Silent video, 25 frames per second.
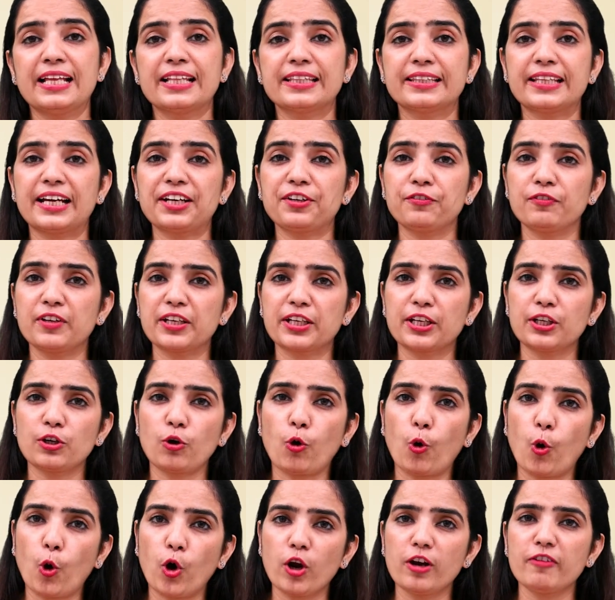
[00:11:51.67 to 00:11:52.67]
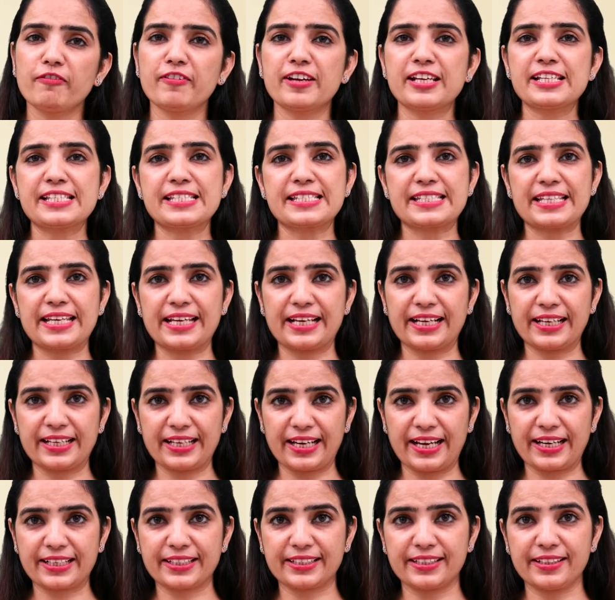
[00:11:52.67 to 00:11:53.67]
that we can always stay
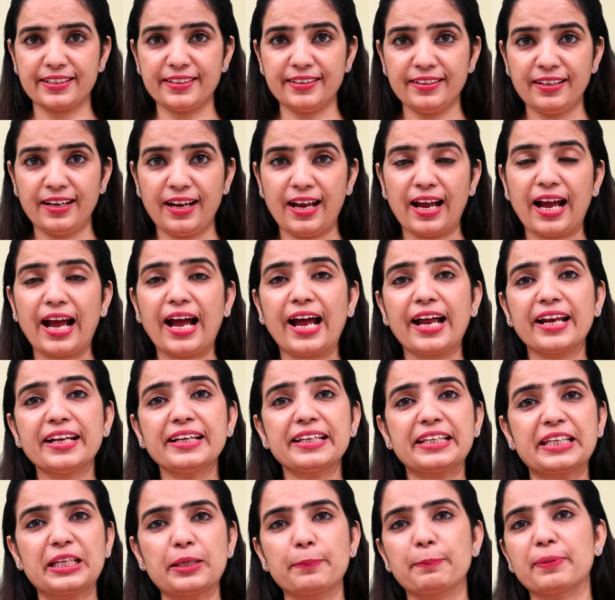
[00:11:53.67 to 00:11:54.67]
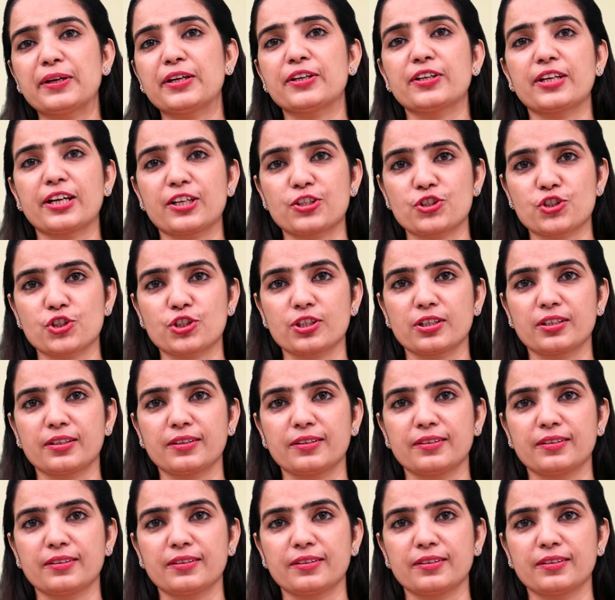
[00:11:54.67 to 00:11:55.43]
connected and keep in touch.